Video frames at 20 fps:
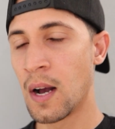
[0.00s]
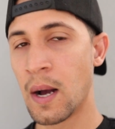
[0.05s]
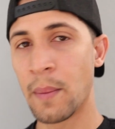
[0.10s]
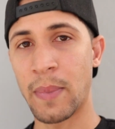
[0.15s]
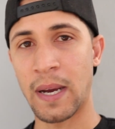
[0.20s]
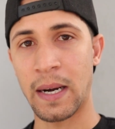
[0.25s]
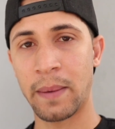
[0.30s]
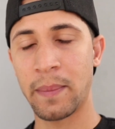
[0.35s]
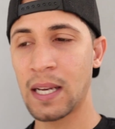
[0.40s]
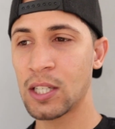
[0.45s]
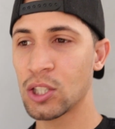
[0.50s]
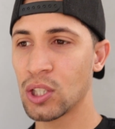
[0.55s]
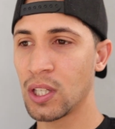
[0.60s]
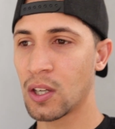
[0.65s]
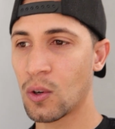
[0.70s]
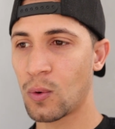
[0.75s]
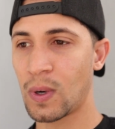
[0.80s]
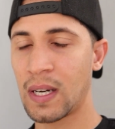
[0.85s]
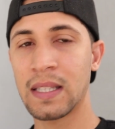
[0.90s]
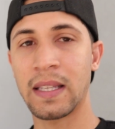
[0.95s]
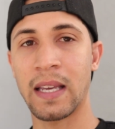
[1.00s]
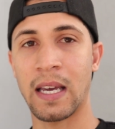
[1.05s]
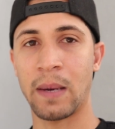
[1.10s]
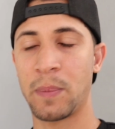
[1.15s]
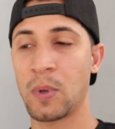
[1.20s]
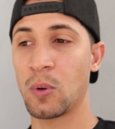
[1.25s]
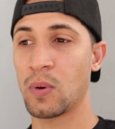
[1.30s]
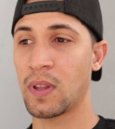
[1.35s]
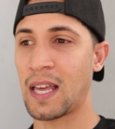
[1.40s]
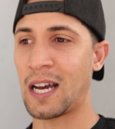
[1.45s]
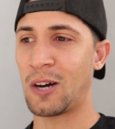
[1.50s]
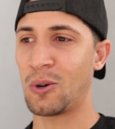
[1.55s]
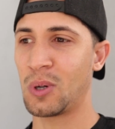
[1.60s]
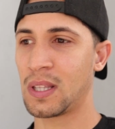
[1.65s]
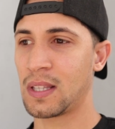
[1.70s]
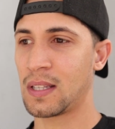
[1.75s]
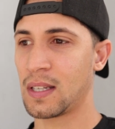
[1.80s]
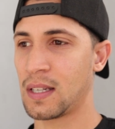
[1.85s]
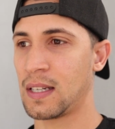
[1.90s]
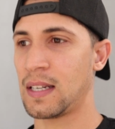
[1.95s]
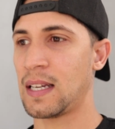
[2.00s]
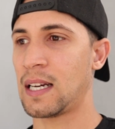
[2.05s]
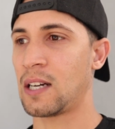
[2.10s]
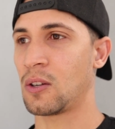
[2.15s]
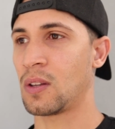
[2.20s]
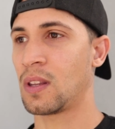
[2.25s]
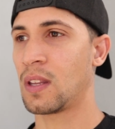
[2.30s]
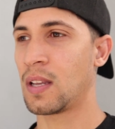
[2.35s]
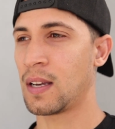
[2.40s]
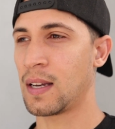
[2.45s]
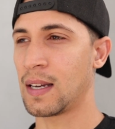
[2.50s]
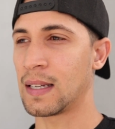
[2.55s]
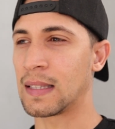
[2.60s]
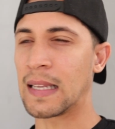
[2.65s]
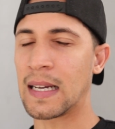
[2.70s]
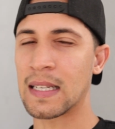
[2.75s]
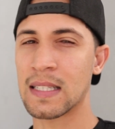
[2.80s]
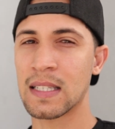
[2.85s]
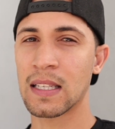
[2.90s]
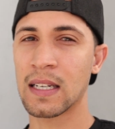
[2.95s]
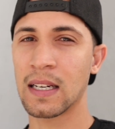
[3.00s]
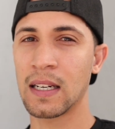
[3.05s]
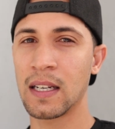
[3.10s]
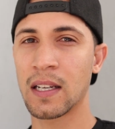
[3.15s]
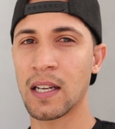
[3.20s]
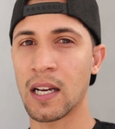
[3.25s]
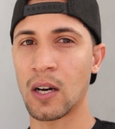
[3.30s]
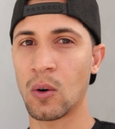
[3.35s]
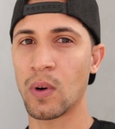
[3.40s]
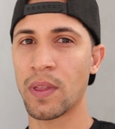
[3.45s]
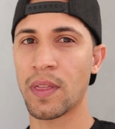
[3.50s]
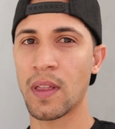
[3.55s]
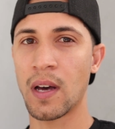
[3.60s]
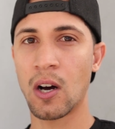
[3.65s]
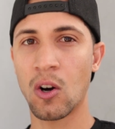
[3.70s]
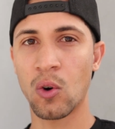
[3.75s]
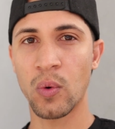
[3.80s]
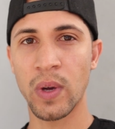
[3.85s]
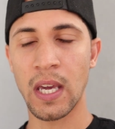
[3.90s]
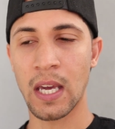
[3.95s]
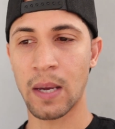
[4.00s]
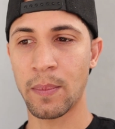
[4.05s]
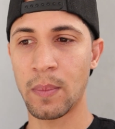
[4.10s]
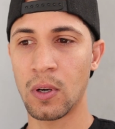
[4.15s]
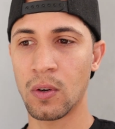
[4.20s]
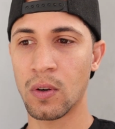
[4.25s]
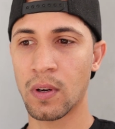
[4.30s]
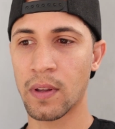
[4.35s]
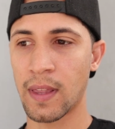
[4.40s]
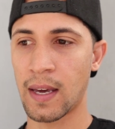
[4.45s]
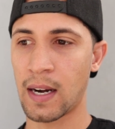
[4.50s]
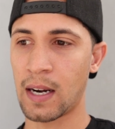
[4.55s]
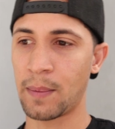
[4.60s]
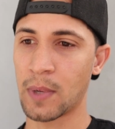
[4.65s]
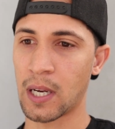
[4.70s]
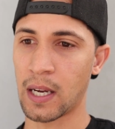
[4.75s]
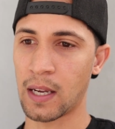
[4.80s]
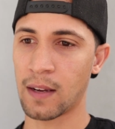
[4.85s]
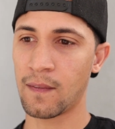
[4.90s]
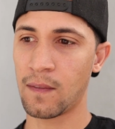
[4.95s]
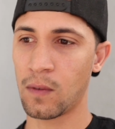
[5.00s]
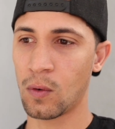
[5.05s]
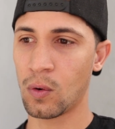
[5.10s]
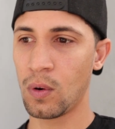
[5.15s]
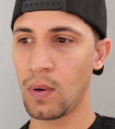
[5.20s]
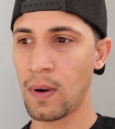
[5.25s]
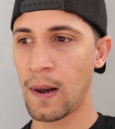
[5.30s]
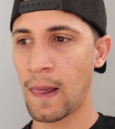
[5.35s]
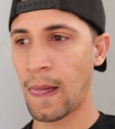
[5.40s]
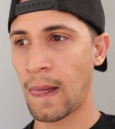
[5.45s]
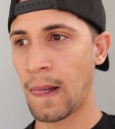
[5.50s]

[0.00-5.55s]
but I'm actually quite happy with how it turned out. It doesn't really go with the OEM look that I'm going for,